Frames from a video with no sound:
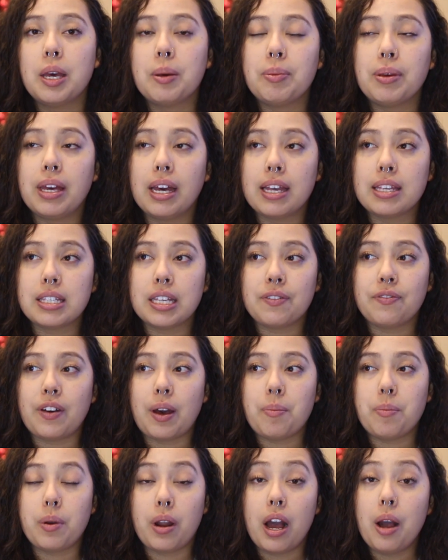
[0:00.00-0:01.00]
Because if
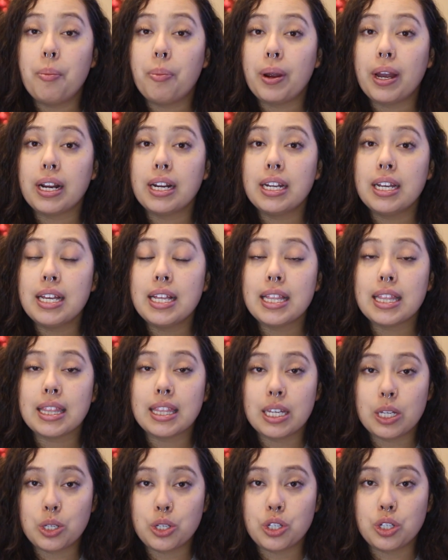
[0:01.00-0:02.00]
I'm not pregnant,
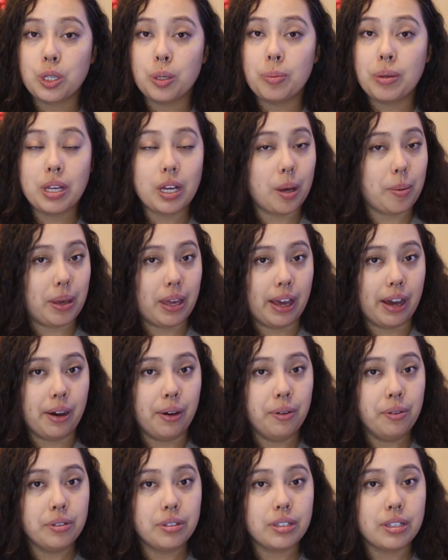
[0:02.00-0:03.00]
this shouldn't be coming
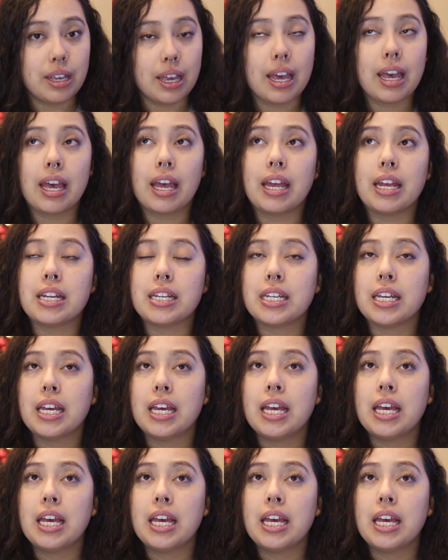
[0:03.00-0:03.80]
out. And